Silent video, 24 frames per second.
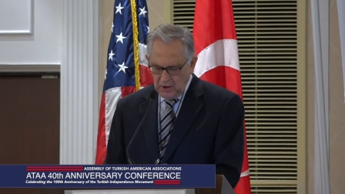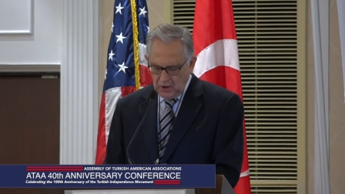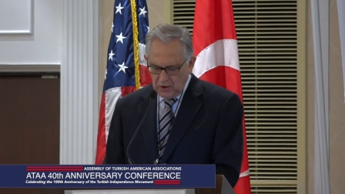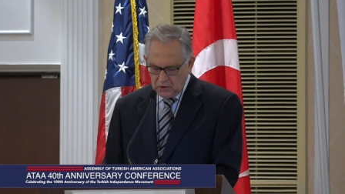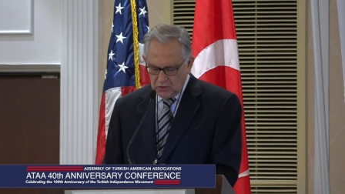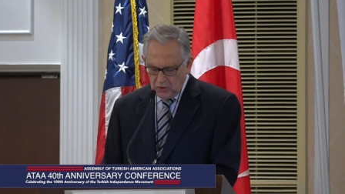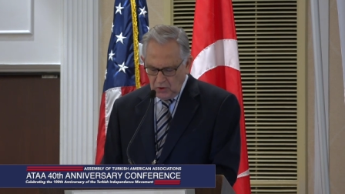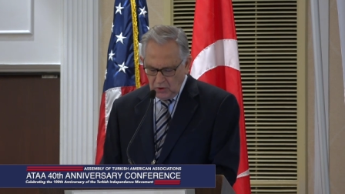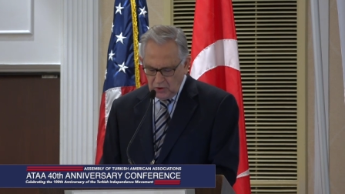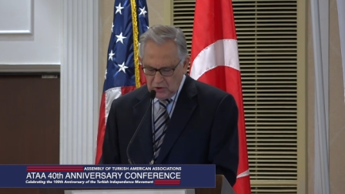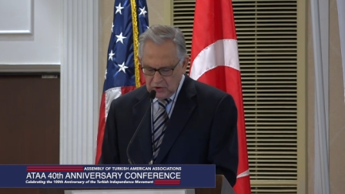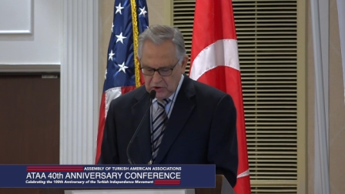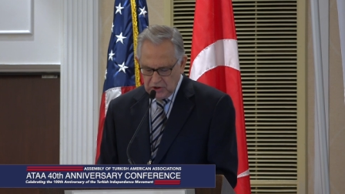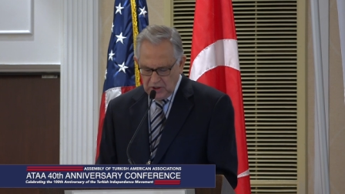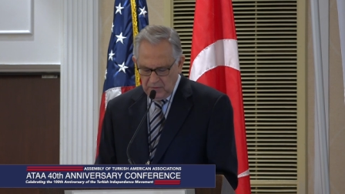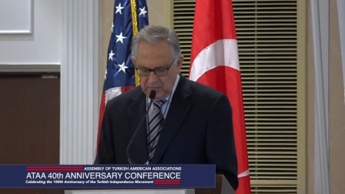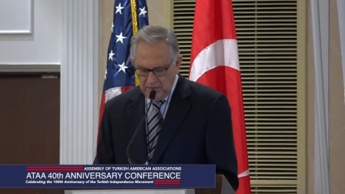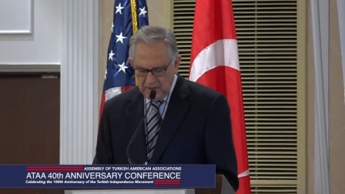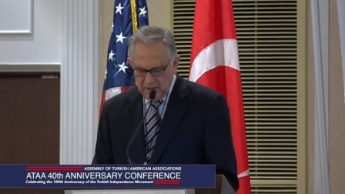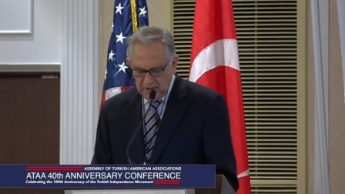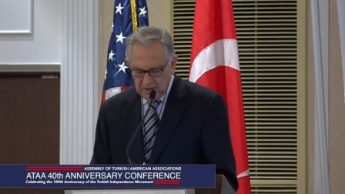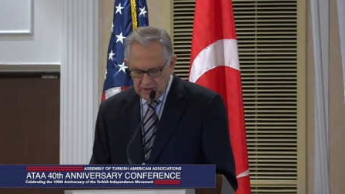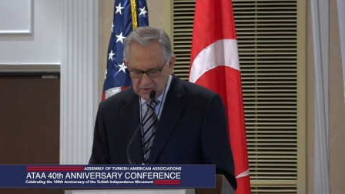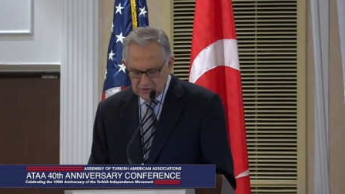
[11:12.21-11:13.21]
Turkish
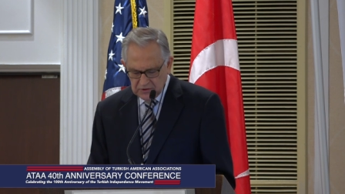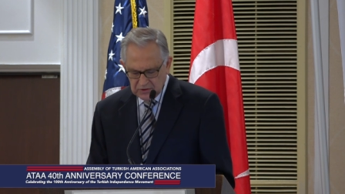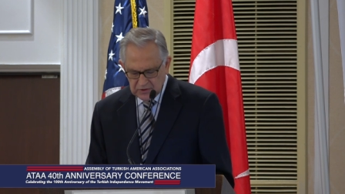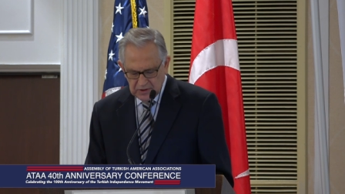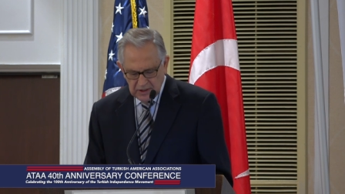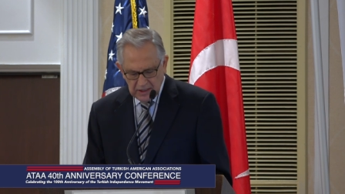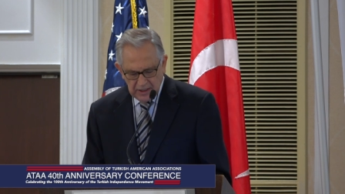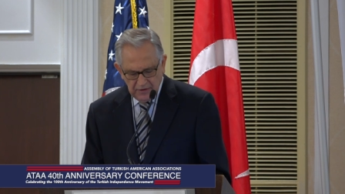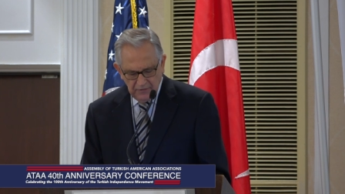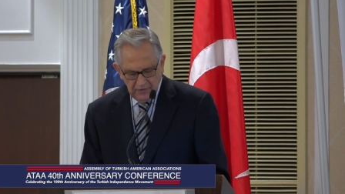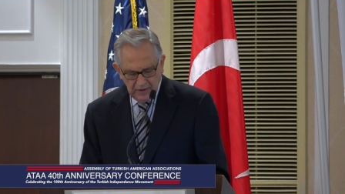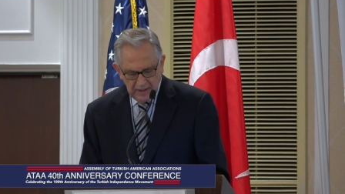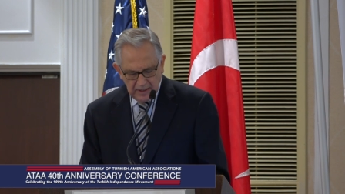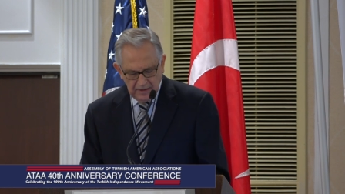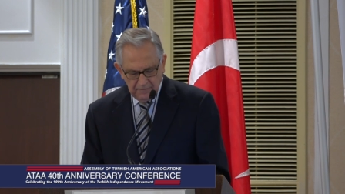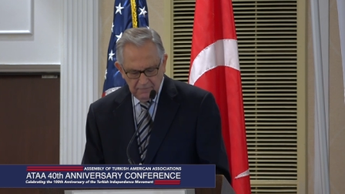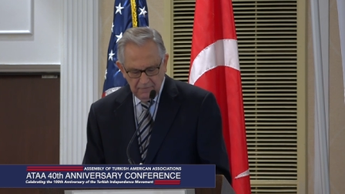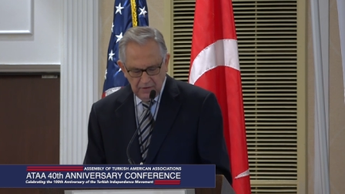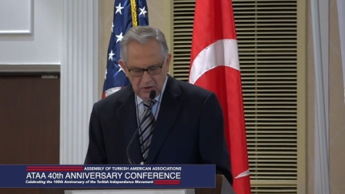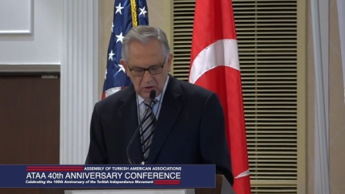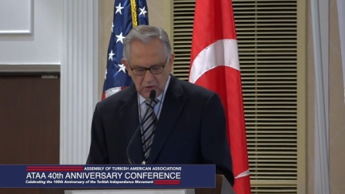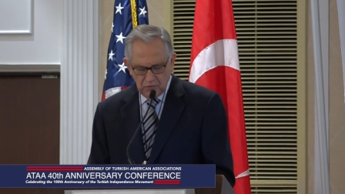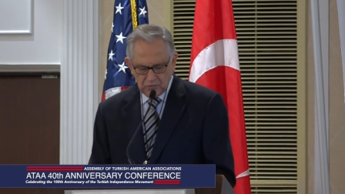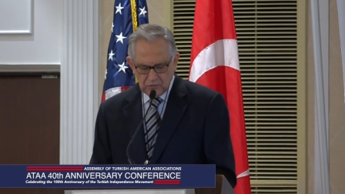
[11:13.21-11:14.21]
Americans now have
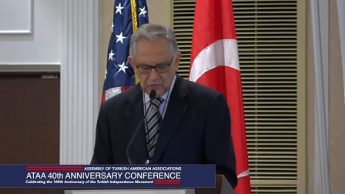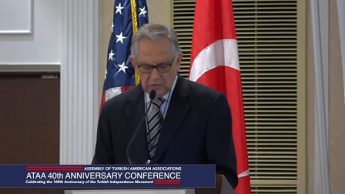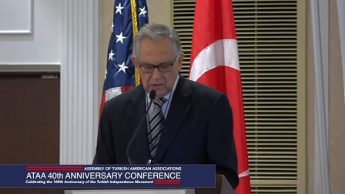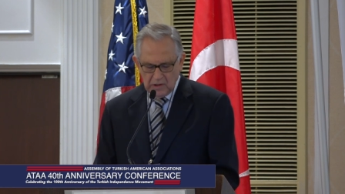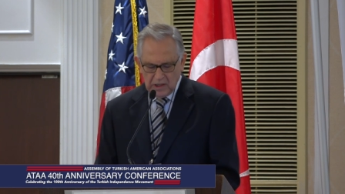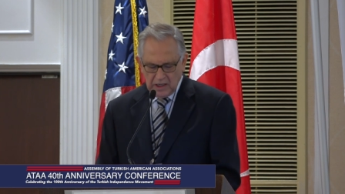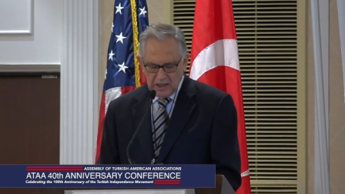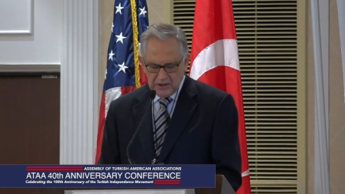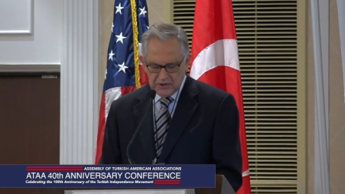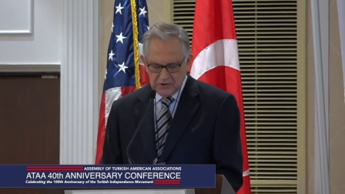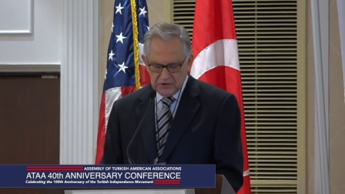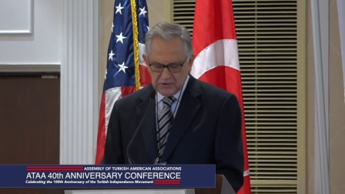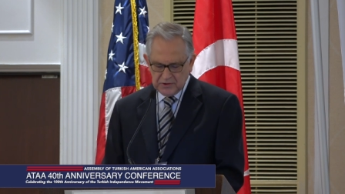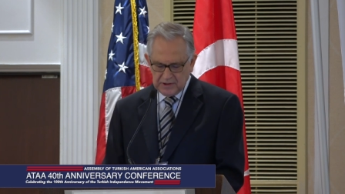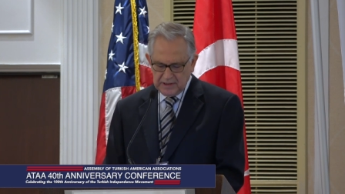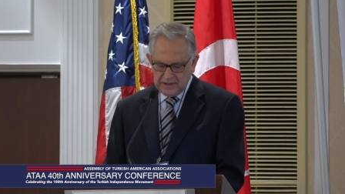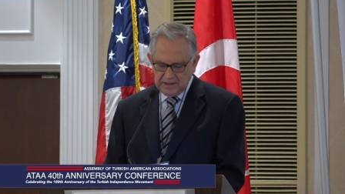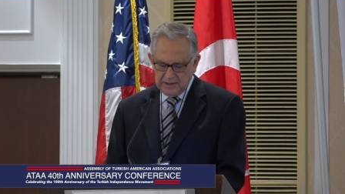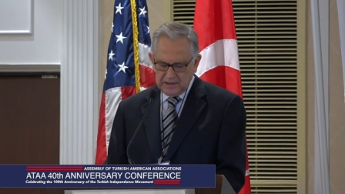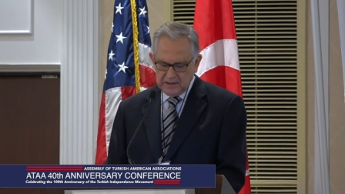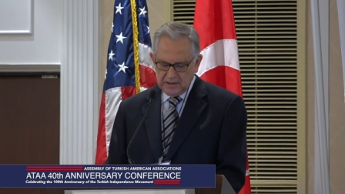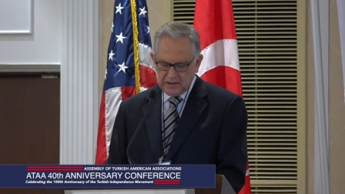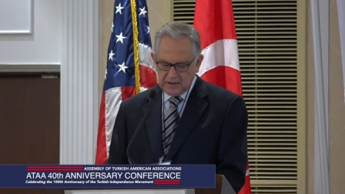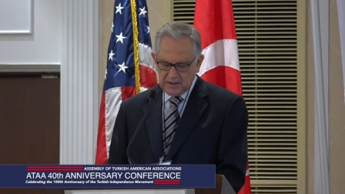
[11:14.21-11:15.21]
one of the largest
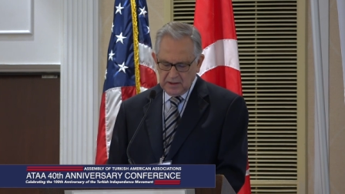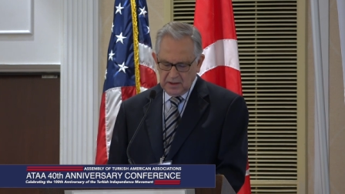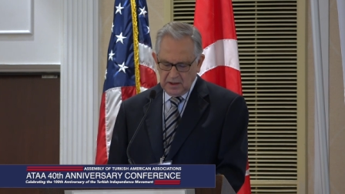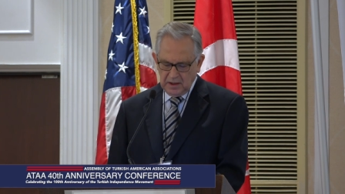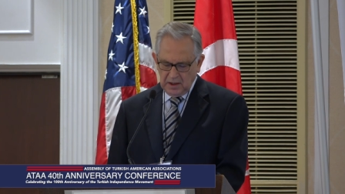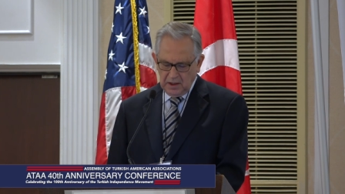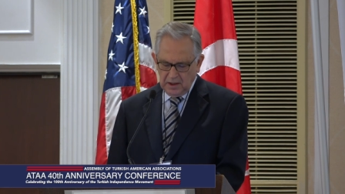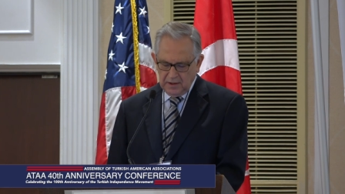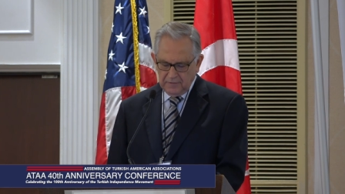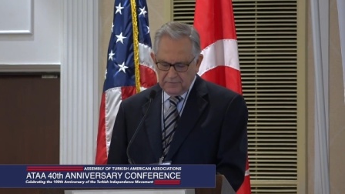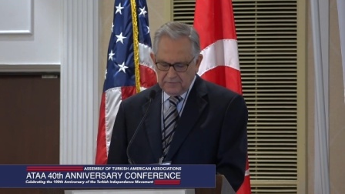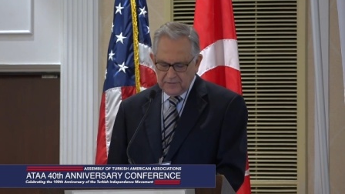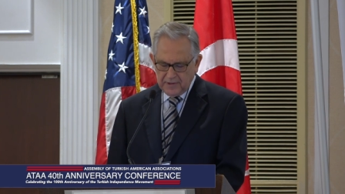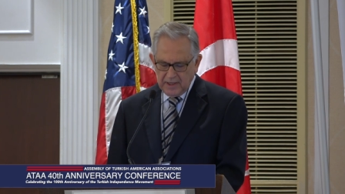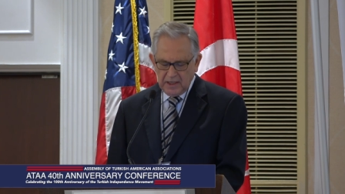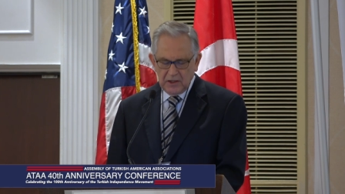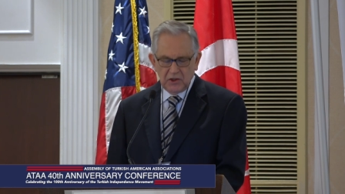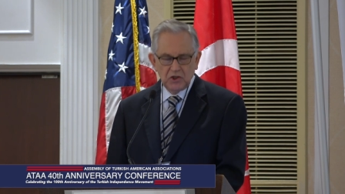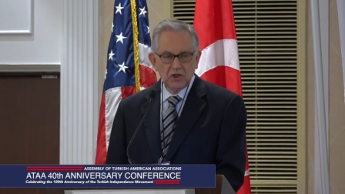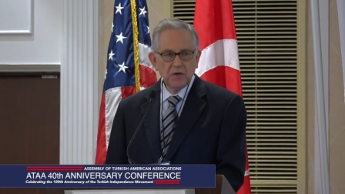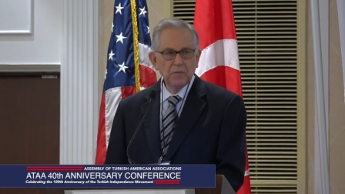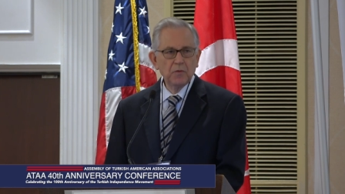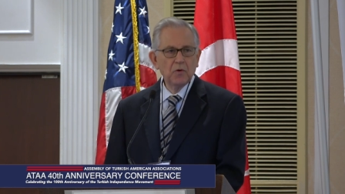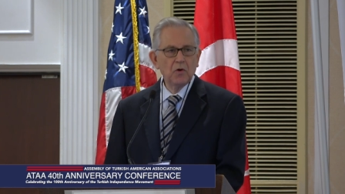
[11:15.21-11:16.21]
ethnic
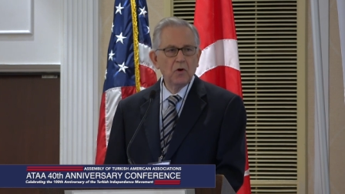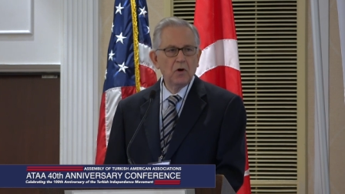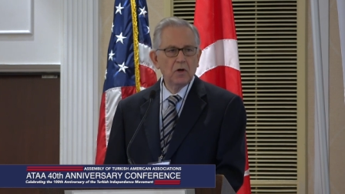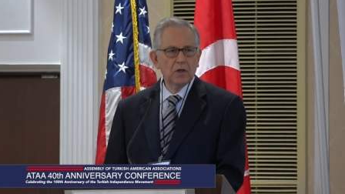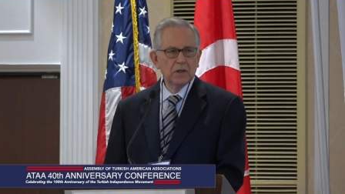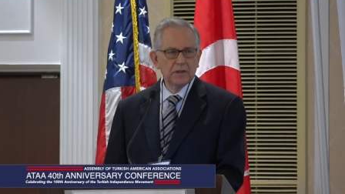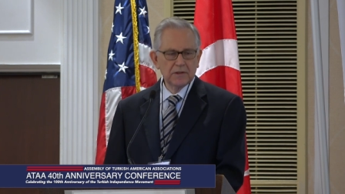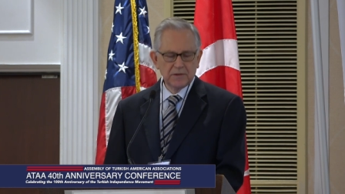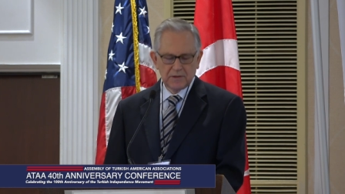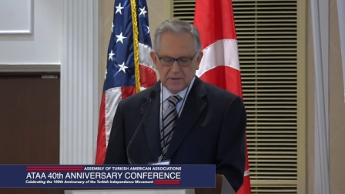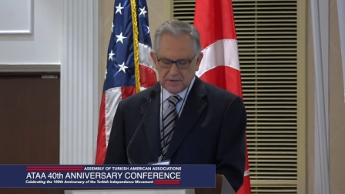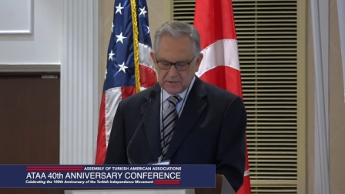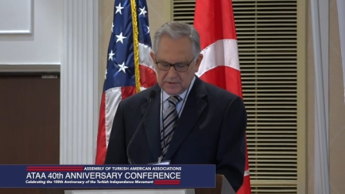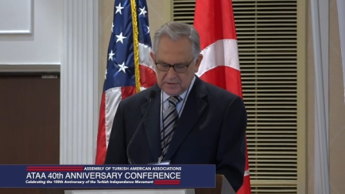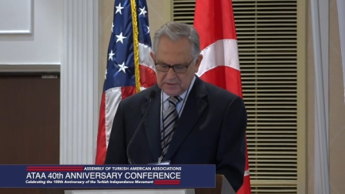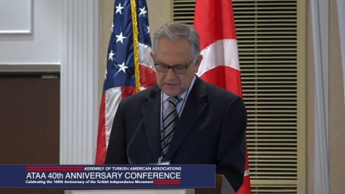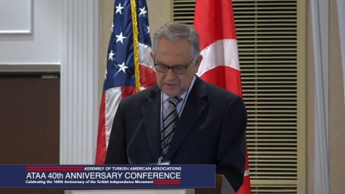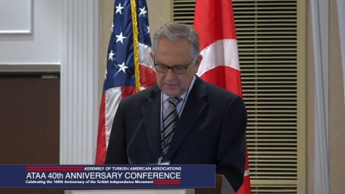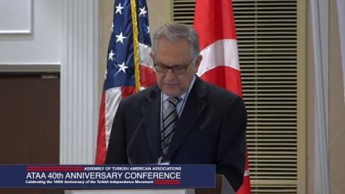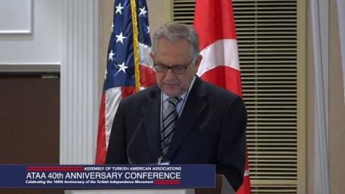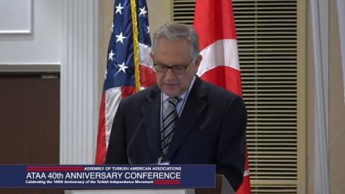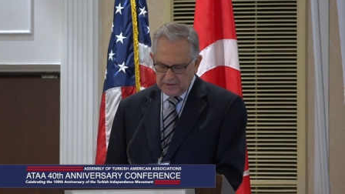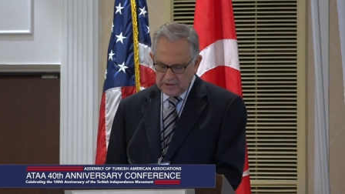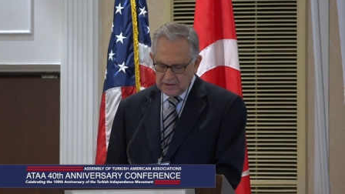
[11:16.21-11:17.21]
friendship caucuses
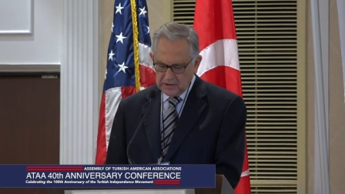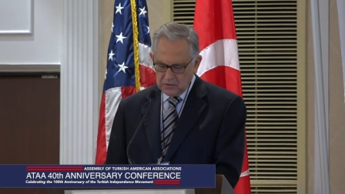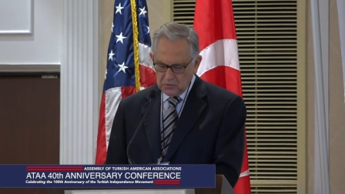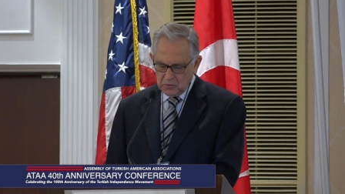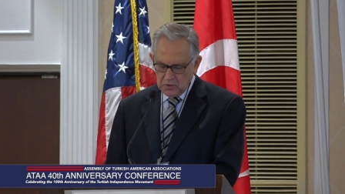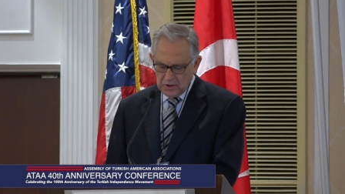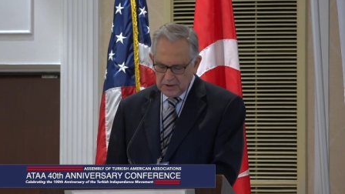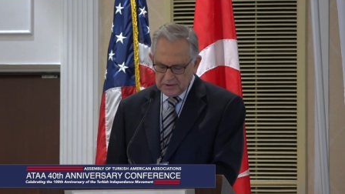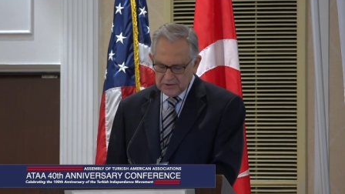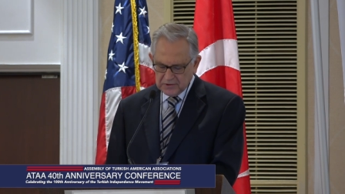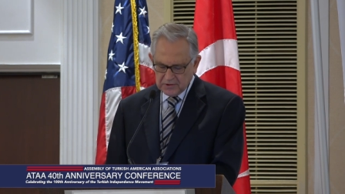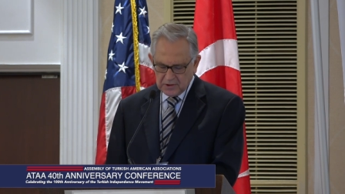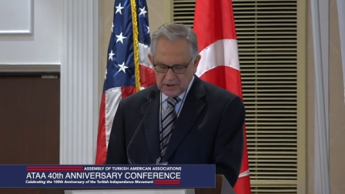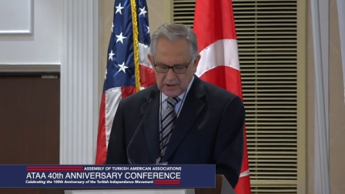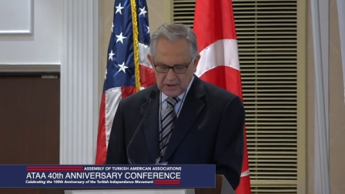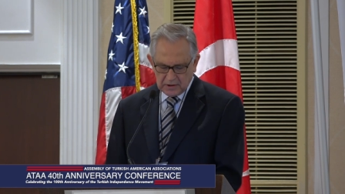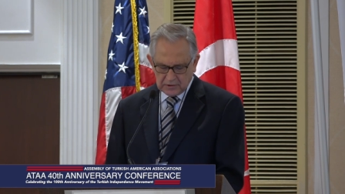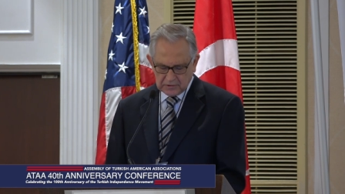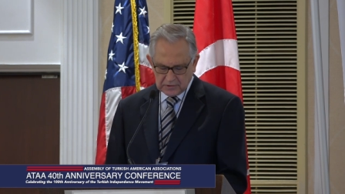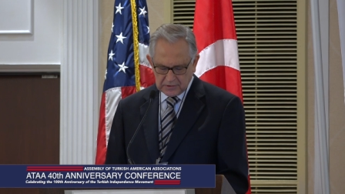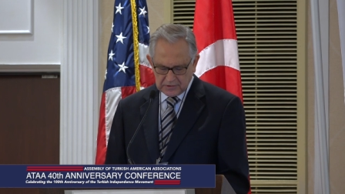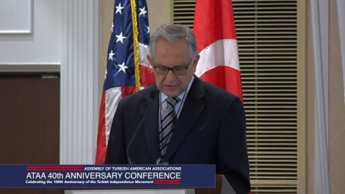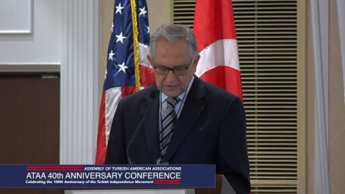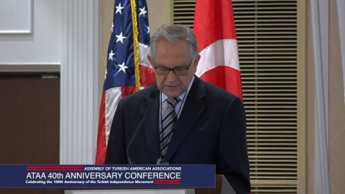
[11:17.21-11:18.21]
in U.S.
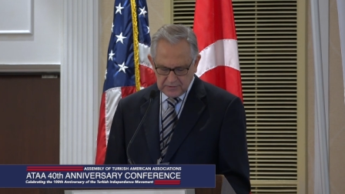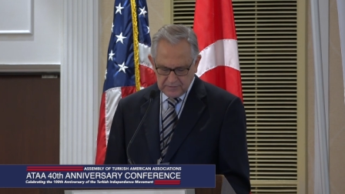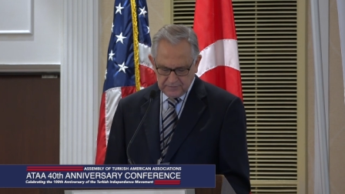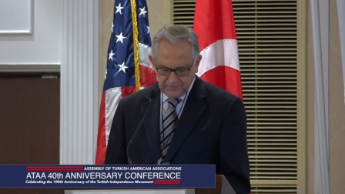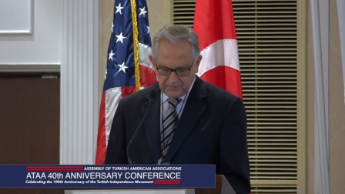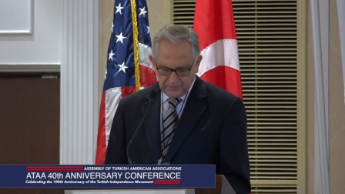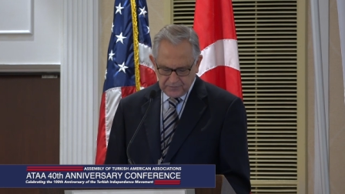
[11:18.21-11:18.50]
Congress.